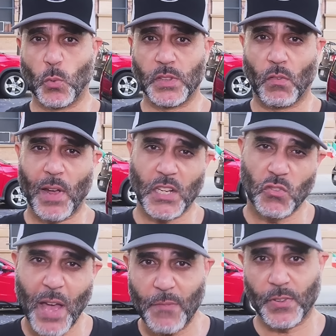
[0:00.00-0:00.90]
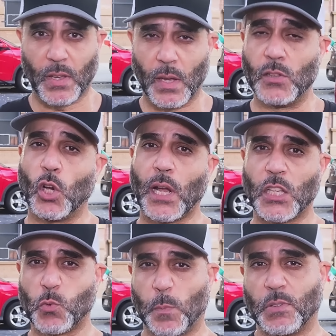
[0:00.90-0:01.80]
would direct traffic, and
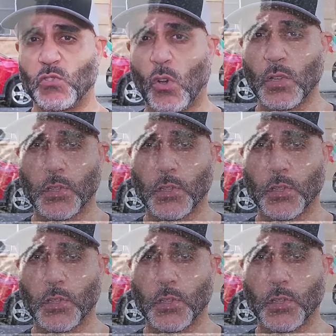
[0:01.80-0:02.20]
lookouts would patrol